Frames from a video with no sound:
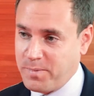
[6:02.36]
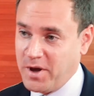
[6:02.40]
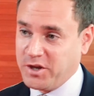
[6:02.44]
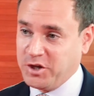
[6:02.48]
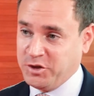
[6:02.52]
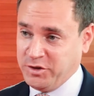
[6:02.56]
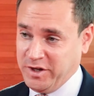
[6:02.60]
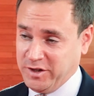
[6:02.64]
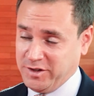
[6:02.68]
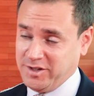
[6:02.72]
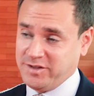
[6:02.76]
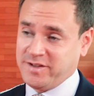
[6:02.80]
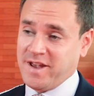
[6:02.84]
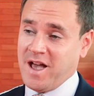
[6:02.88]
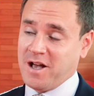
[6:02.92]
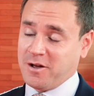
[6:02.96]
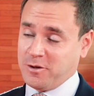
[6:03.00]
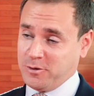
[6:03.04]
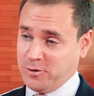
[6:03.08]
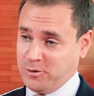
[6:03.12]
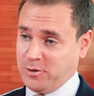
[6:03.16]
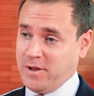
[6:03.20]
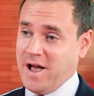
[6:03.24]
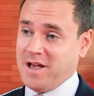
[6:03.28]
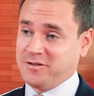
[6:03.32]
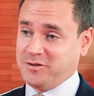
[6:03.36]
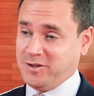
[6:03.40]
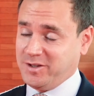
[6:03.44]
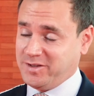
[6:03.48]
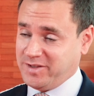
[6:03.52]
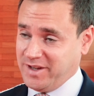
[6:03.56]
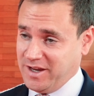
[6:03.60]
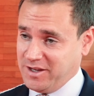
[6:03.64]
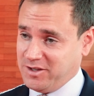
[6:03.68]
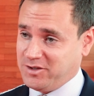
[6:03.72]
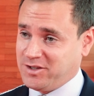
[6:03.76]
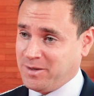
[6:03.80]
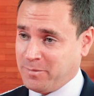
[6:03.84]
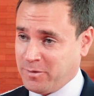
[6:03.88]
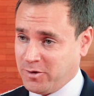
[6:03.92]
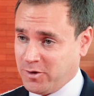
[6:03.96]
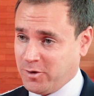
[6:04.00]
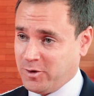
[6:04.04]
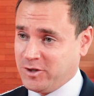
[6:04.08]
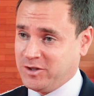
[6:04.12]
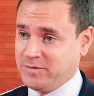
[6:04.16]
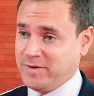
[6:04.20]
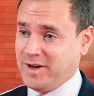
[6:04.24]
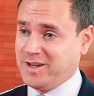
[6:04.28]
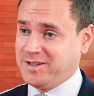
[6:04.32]
But you need to tackle, as you said, some of
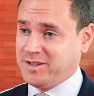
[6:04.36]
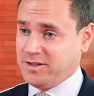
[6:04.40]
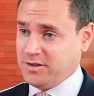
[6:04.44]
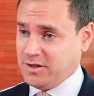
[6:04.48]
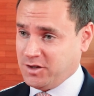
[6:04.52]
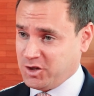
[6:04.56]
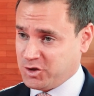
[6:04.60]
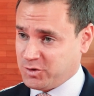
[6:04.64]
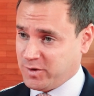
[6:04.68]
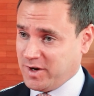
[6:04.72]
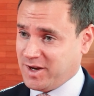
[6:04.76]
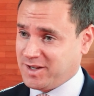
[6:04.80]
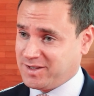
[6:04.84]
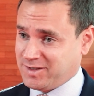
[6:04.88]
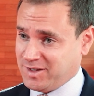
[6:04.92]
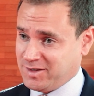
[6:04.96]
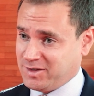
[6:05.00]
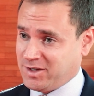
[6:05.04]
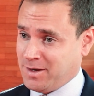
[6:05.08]
those vested interests in